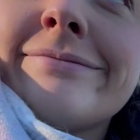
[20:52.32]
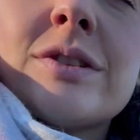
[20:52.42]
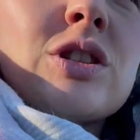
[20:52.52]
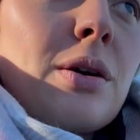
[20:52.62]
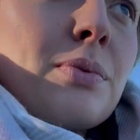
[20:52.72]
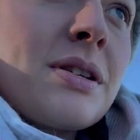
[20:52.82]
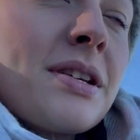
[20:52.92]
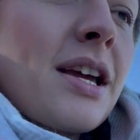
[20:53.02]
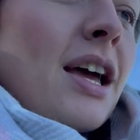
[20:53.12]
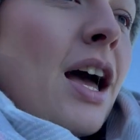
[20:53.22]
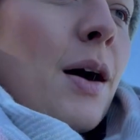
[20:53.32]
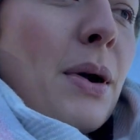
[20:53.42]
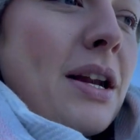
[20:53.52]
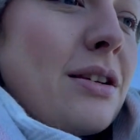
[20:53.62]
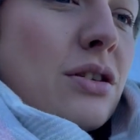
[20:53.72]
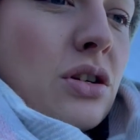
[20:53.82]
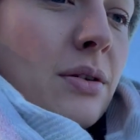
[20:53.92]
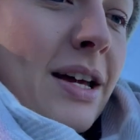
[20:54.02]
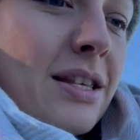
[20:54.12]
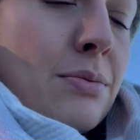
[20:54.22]
so pretty. I might nip to the shop
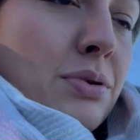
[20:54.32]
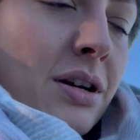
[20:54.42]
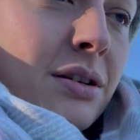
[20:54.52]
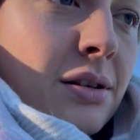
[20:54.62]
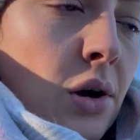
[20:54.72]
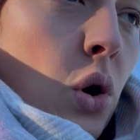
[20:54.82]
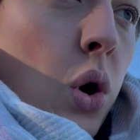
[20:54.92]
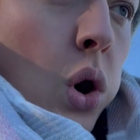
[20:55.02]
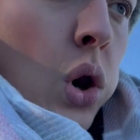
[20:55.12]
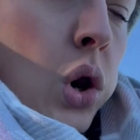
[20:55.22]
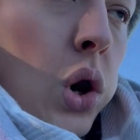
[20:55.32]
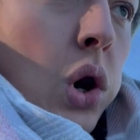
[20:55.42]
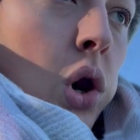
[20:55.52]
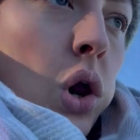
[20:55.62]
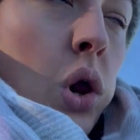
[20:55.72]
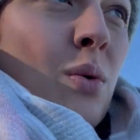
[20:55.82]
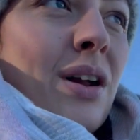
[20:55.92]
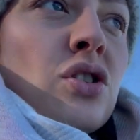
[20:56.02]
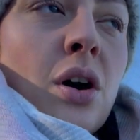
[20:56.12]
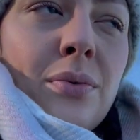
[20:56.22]
later because I
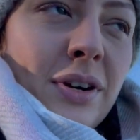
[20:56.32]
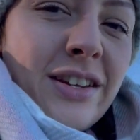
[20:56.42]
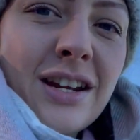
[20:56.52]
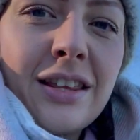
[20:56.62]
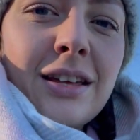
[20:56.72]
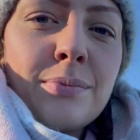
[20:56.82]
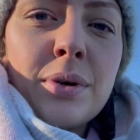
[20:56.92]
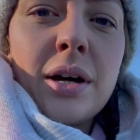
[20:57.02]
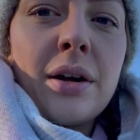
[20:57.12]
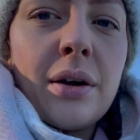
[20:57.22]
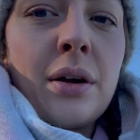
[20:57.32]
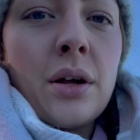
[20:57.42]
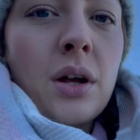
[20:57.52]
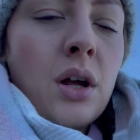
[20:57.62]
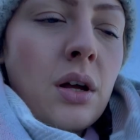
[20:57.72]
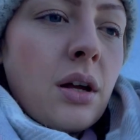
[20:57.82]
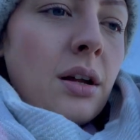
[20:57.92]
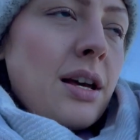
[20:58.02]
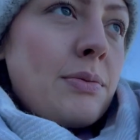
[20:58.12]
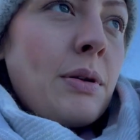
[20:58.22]
don't need anything, but
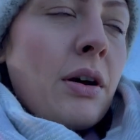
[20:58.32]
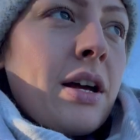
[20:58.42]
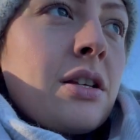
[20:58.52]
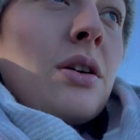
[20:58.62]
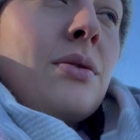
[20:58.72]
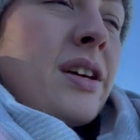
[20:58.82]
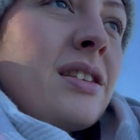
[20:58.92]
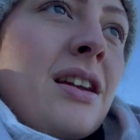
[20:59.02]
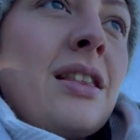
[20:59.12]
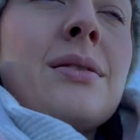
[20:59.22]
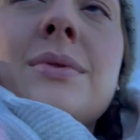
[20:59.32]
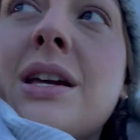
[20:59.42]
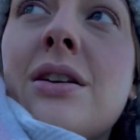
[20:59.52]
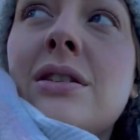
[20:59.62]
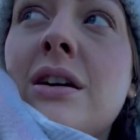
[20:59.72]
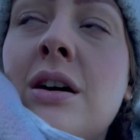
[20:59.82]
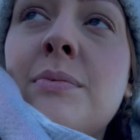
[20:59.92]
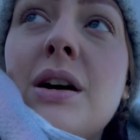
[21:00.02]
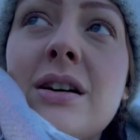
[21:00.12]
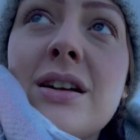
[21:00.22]
let's be honest, who needs anything when they go to like Home
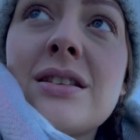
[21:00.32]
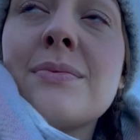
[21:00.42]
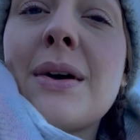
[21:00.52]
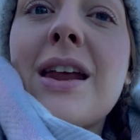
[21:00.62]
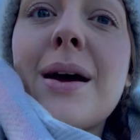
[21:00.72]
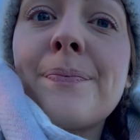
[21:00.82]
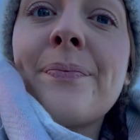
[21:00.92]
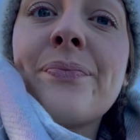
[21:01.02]
Bargains and B&M?